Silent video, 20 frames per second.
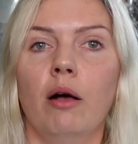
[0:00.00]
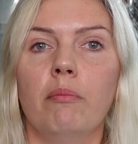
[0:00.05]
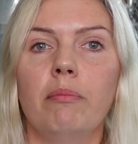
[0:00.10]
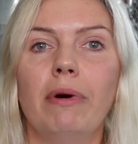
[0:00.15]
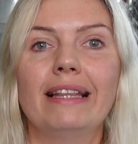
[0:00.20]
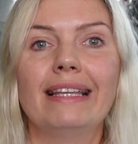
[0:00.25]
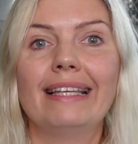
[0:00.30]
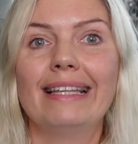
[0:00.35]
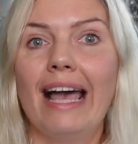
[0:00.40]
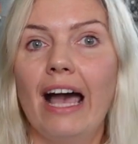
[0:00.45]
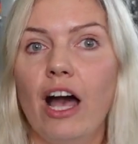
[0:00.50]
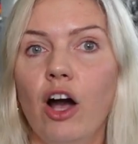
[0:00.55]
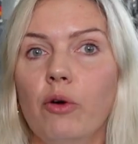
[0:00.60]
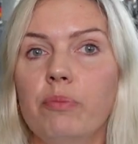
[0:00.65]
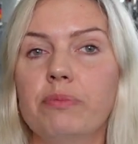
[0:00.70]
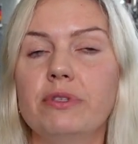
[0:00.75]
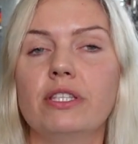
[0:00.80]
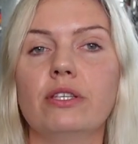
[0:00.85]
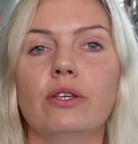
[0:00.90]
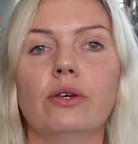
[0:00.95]
but it
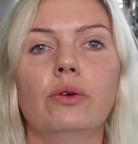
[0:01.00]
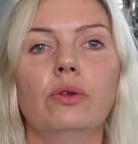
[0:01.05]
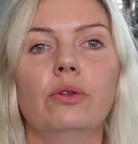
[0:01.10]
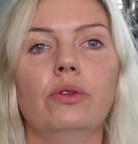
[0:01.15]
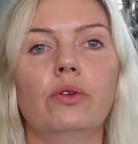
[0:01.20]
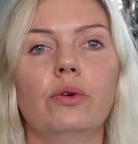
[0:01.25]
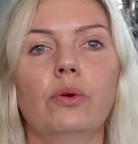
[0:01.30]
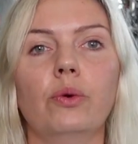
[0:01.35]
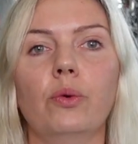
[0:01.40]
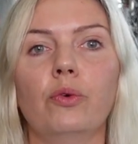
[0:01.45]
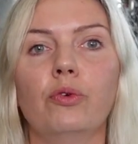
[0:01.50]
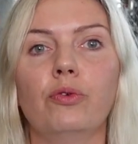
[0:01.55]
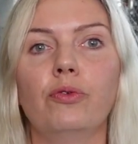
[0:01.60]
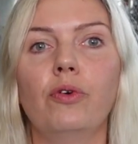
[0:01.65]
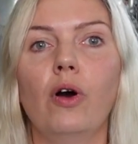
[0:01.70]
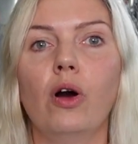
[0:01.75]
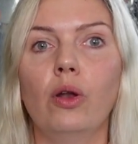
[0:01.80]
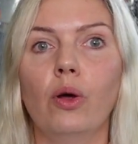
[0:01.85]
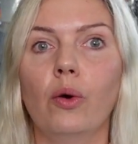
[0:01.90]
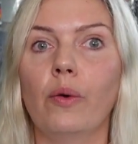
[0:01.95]
helps you to
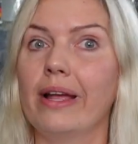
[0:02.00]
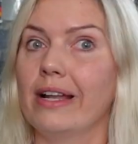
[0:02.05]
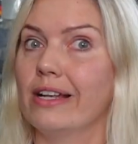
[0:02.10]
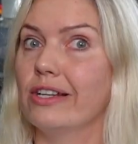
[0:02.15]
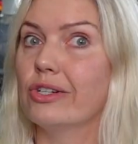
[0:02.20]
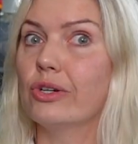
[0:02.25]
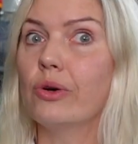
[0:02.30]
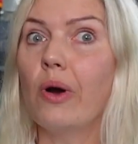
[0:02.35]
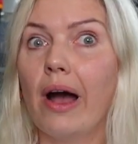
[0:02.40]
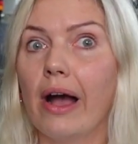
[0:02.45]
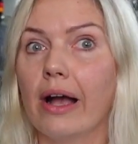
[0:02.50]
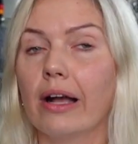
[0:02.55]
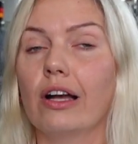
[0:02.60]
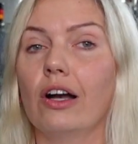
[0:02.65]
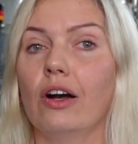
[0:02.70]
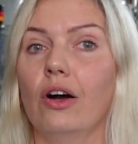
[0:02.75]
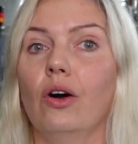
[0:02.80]
follow and track